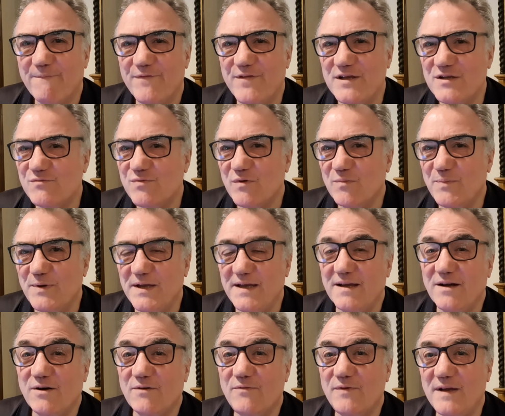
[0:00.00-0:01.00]
This will be
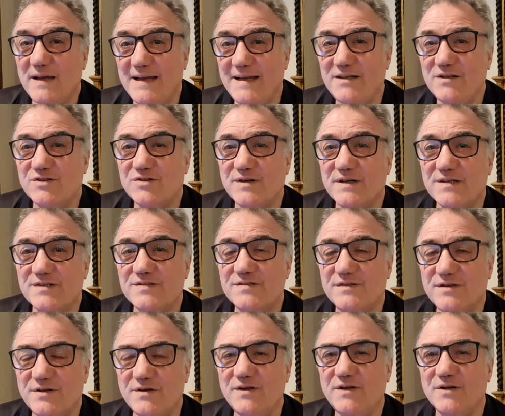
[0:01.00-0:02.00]
of
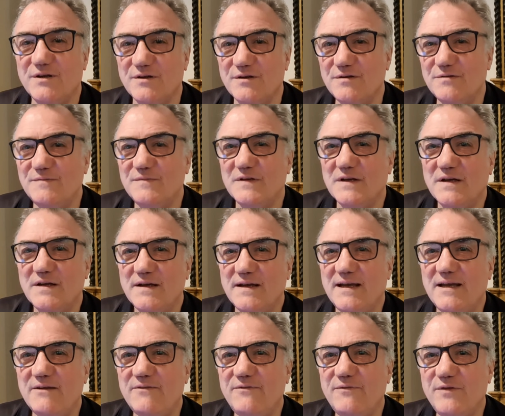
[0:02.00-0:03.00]
interest to you
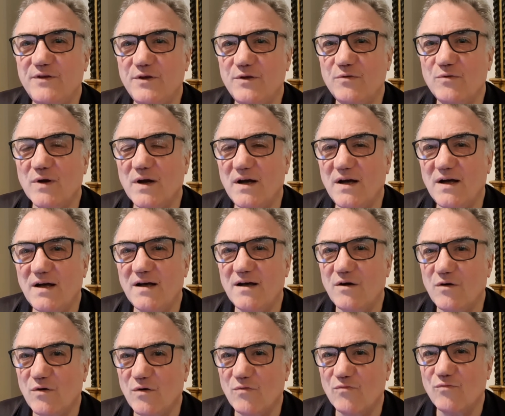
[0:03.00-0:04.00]
if you are
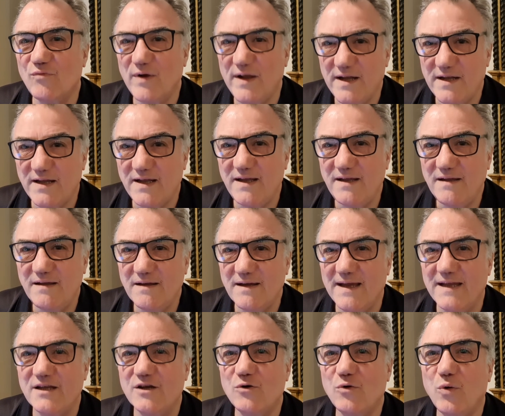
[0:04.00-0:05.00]
already
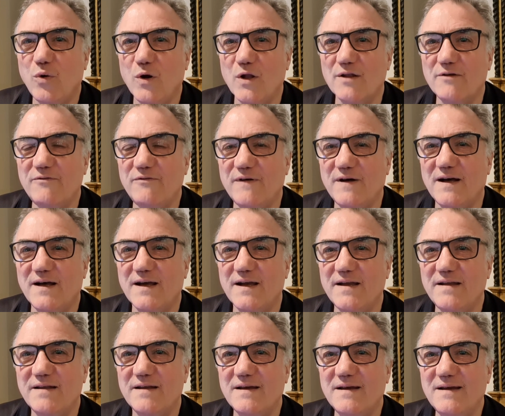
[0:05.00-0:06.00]
a
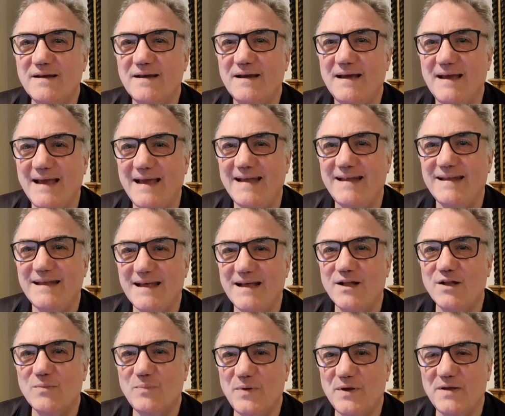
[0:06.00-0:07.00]
qualified
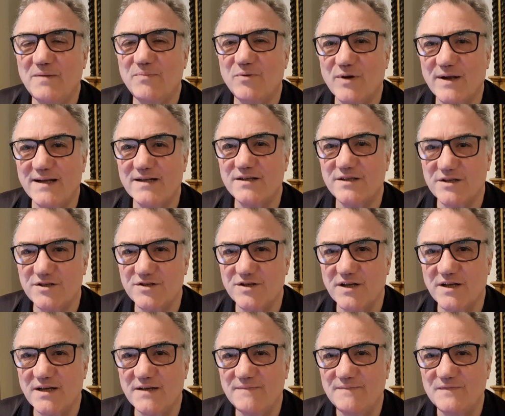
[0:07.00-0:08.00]
NLP
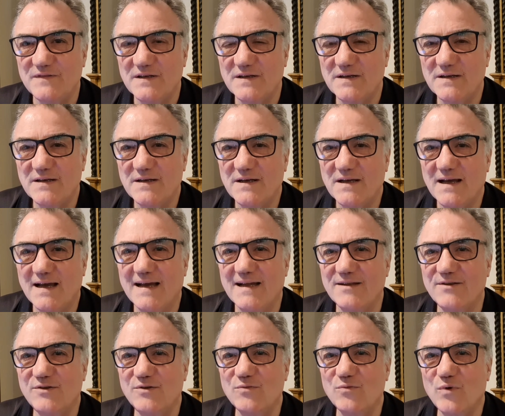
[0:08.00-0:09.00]
practitioner
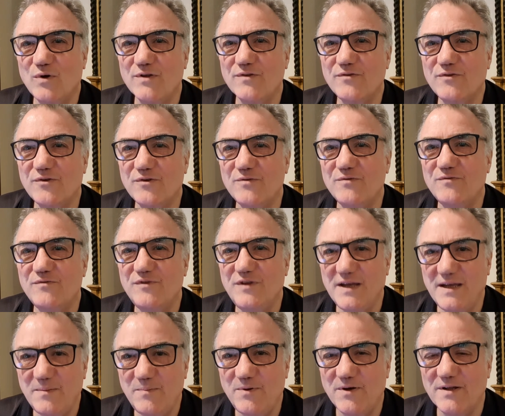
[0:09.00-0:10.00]
and you want to
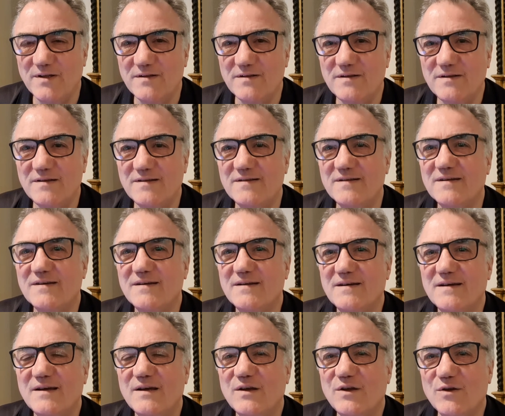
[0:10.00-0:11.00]
deepen
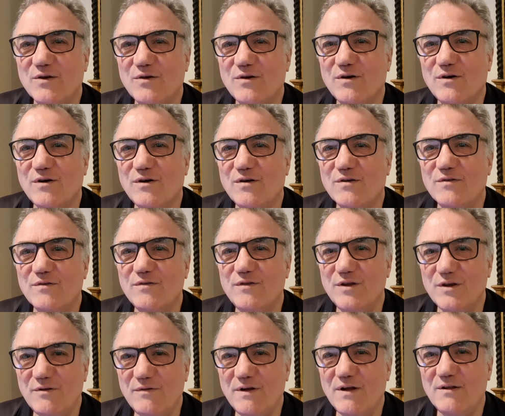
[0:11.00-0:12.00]
your
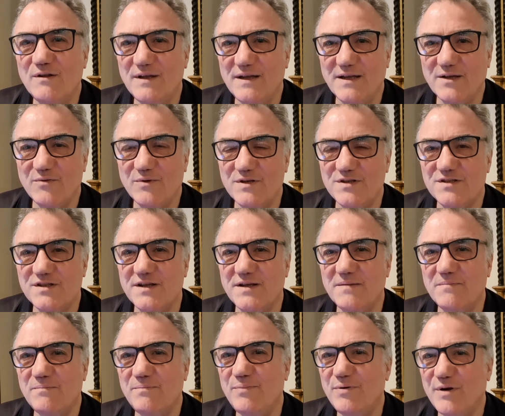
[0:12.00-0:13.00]

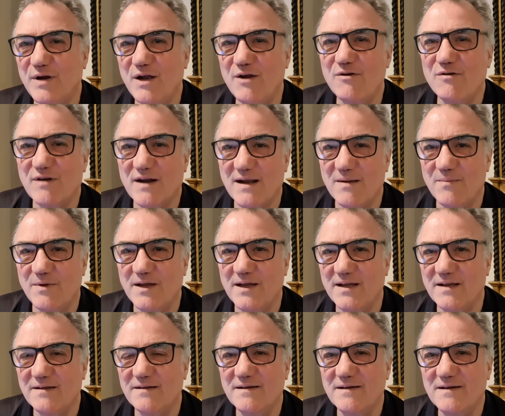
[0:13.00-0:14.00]
neuro-linguistic
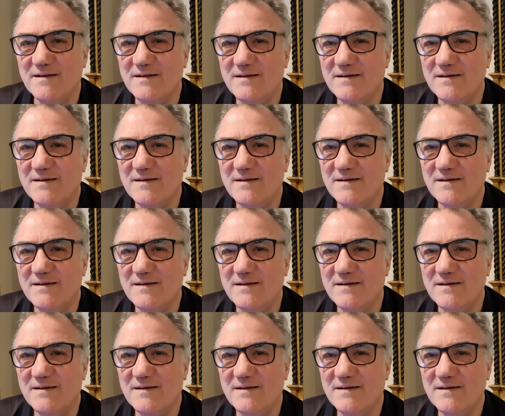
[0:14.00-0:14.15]
programming